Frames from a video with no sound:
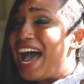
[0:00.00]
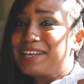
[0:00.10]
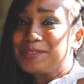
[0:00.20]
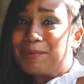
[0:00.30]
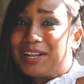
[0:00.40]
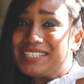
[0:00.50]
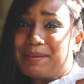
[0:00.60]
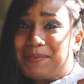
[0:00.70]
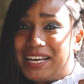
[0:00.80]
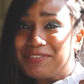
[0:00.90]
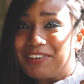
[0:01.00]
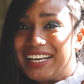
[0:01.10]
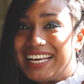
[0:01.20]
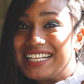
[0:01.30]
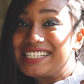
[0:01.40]
as well as a place for
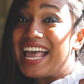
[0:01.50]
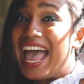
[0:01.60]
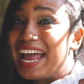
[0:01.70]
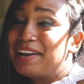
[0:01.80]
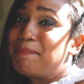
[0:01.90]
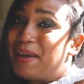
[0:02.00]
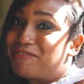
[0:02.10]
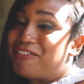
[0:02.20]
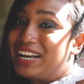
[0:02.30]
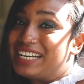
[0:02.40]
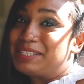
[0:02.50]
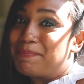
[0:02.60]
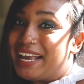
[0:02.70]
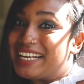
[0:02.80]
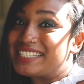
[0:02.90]
kids and a pet-friendly
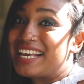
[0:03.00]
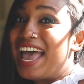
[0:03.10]
space.